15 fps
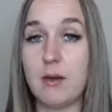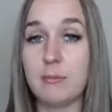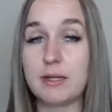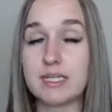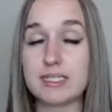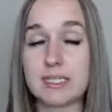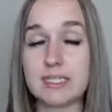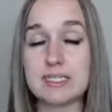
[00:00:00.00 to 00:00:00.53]

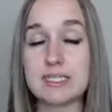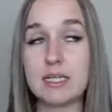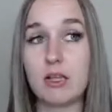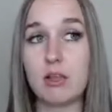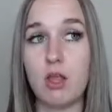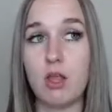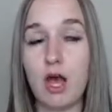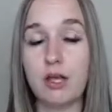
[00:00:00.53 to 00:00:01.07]
Because I see a
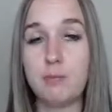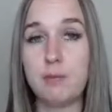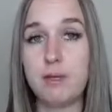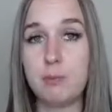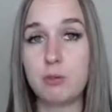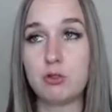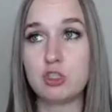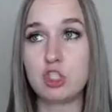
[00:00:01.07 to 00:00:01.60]
lot of
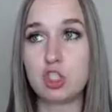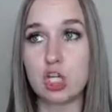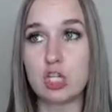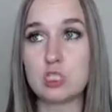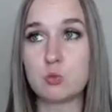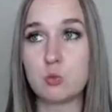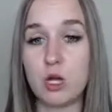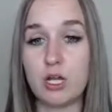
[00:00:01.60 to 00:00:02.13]
people
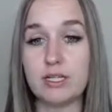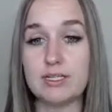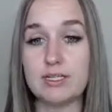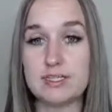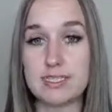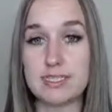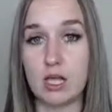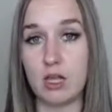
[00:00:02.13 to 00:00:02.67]
just wanting
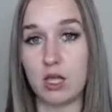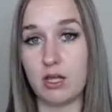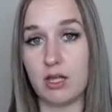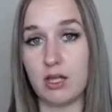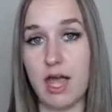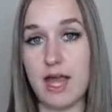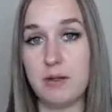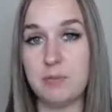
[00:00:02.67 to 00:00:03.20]
to sell
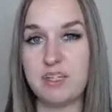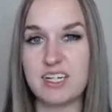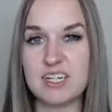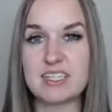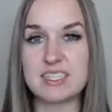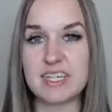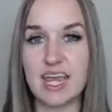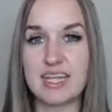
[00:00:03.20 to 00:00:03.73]
online because